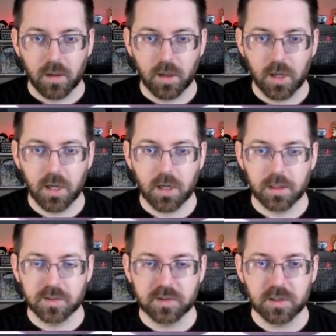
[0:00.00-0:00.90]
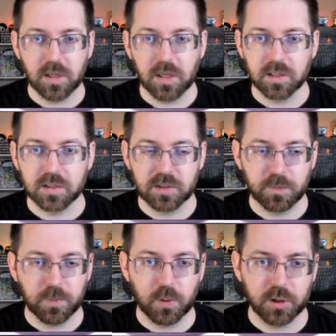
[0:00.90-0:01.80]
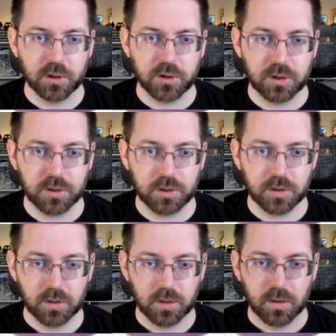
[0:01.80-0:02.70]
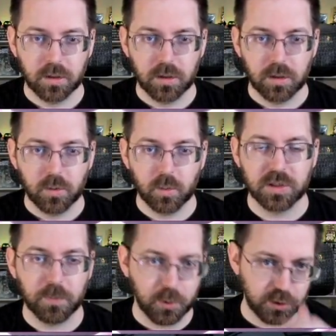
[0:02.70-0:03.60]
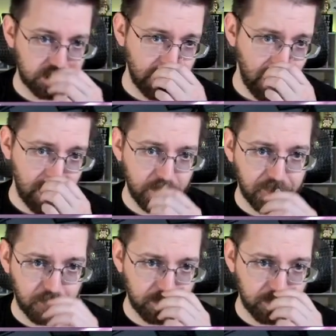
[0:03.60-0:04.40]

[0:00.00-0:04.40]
Let's see. It's push... Was it push 9 before